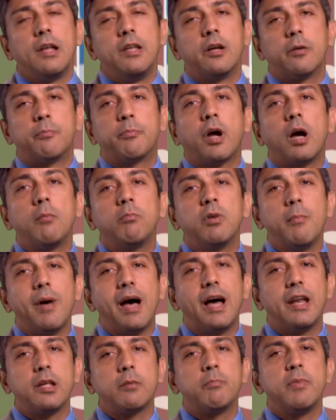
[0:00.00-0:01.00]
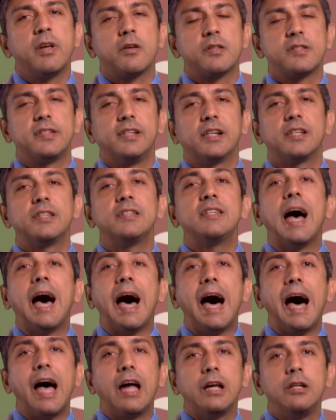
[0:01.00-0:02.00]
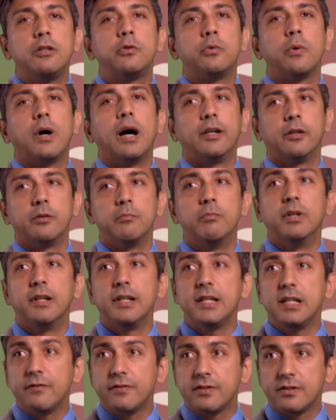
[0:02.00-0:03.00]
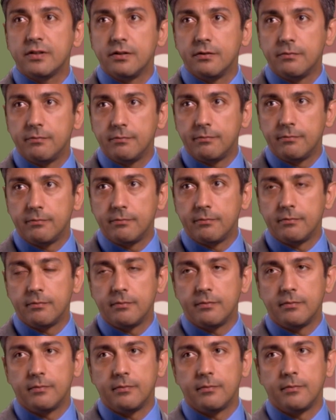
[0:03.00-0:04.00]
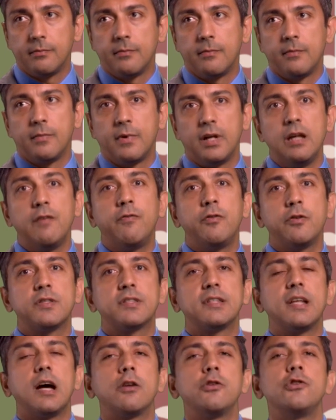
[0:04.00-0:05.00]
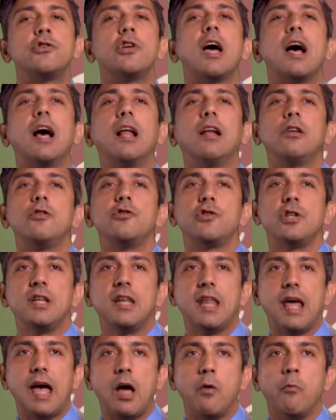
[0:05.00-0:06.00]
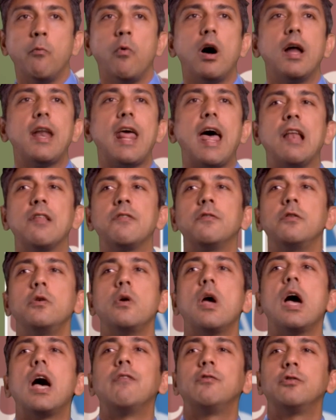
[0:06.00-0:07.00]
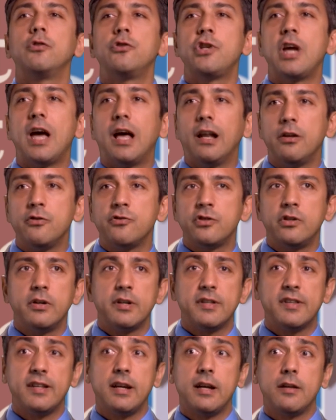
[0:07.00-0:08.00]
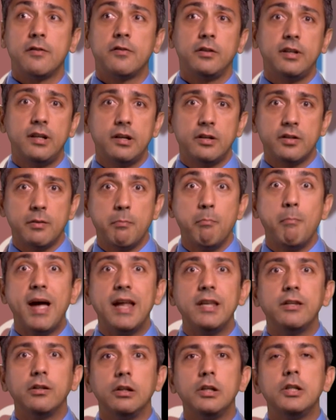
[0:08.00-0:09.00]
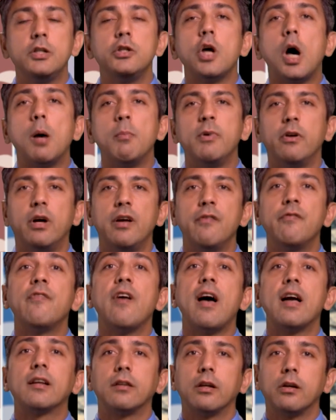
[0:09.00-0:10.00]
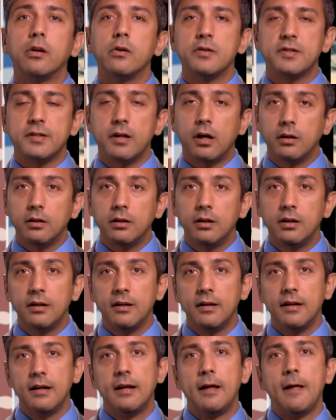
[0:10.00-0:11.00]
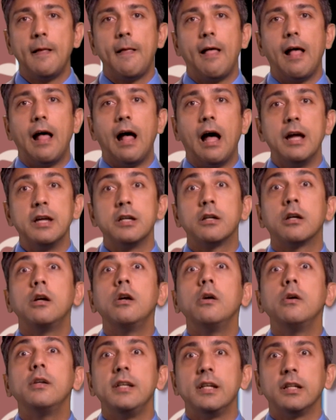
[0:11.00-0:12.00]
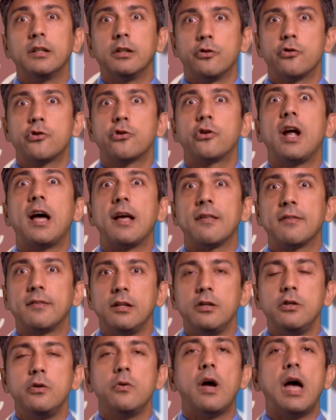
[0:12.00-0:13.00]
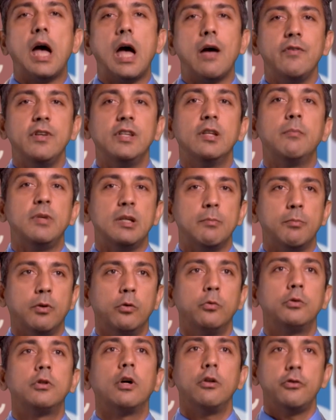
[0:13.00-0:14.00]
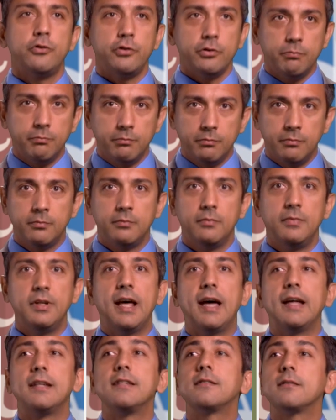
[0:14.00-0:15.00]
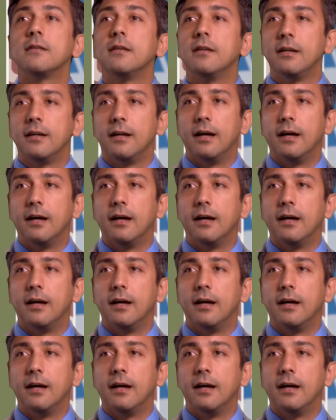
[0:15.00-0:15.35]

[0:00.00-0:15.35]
They're problematic because they're tied to other beliefs. If you start challenging that, what else do you have to challenge? So there's a mental domino effect that goes on, including the trust that you have in the people who told you that